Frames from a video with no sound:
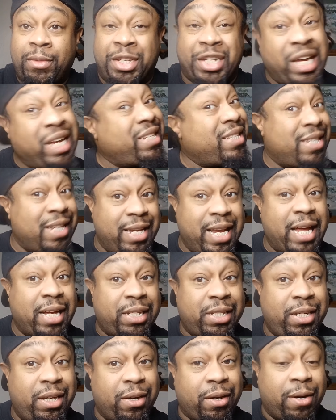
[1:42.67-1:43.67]
Just the
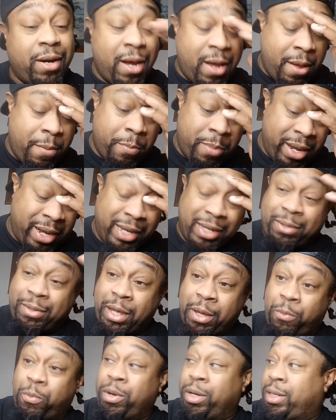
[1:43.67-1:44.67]
next year. But
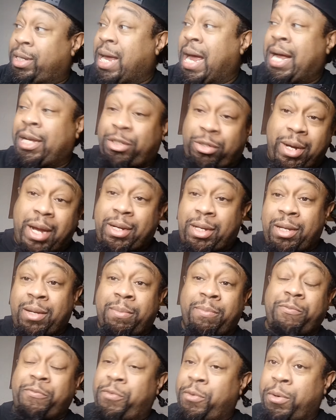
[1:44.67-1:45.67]
it would contract
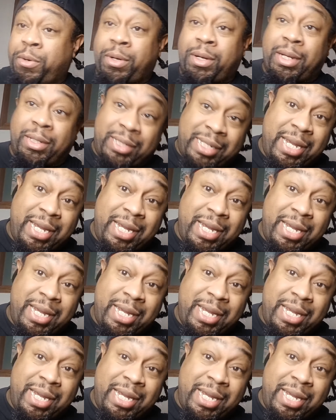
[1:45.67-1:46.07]
him for